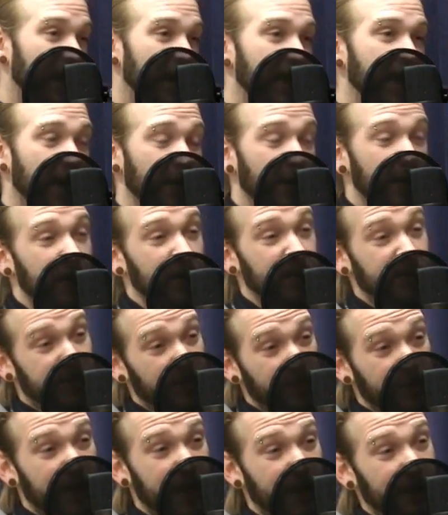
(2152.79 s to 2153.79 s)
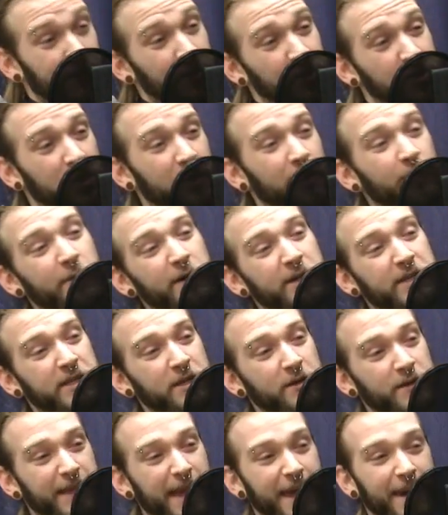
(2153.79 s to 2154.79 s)
And that way they're still getting the show. They're
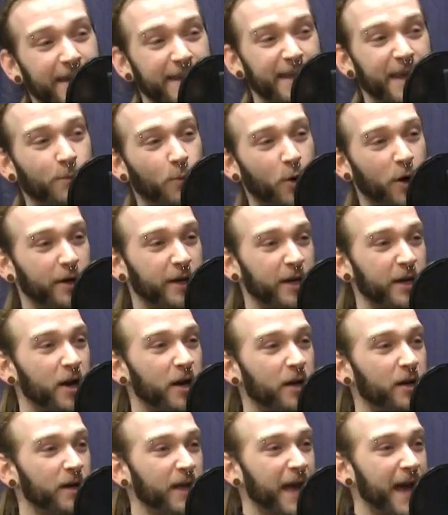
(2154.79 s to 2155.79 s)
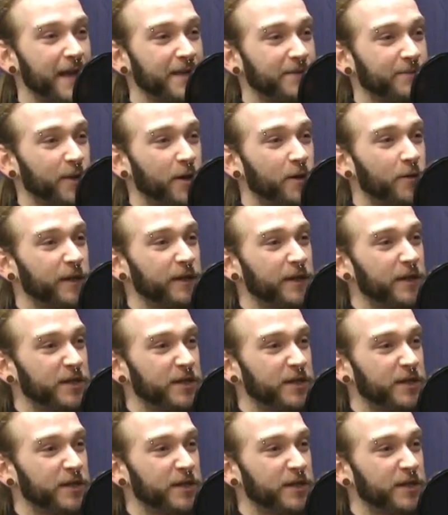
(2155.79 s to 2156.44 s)
still getting them working on glass blowing.